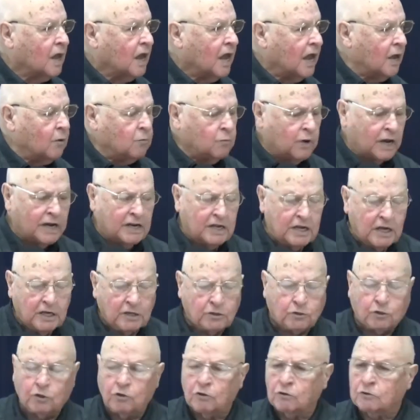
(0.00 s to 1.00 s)
And when He
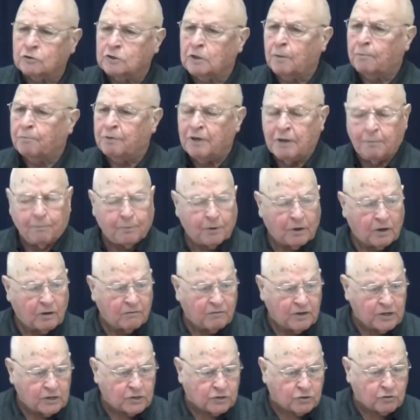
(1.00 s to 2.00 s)
took the people of
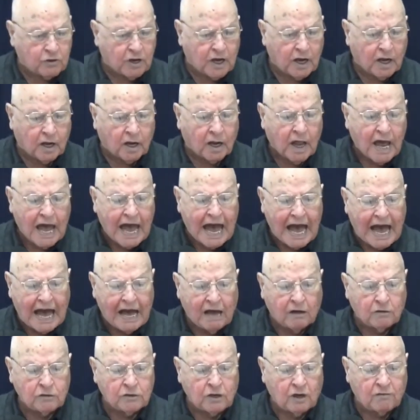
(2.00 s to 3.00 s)
Israel
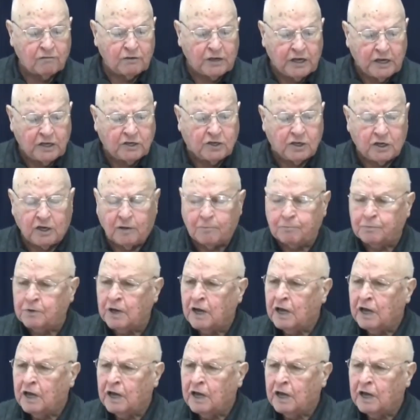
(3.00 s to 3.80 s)
out of Egypt,